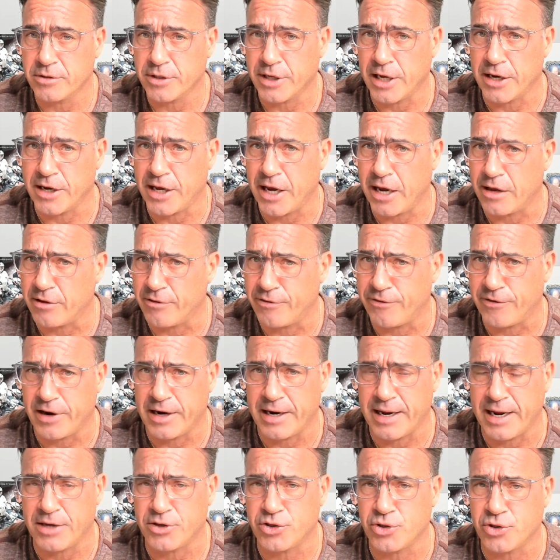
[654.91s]
Then you had the
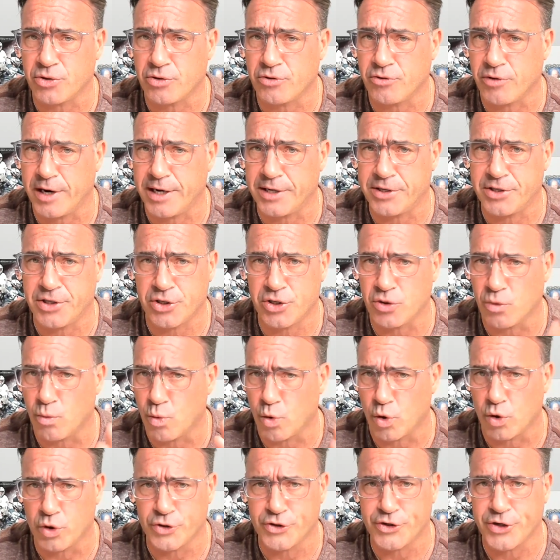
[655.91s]
financial crisis. The
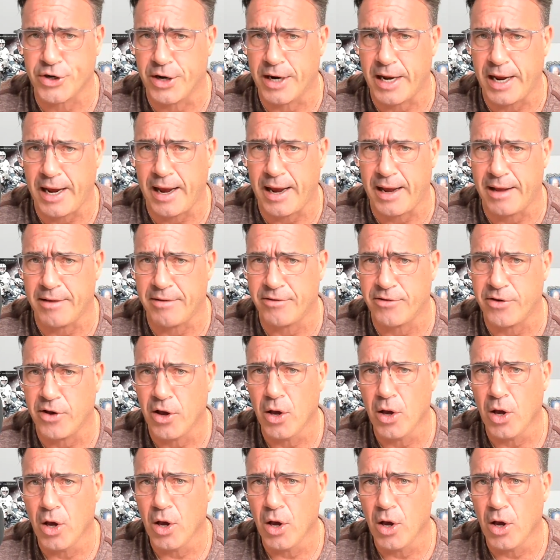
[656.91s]
world's going to end.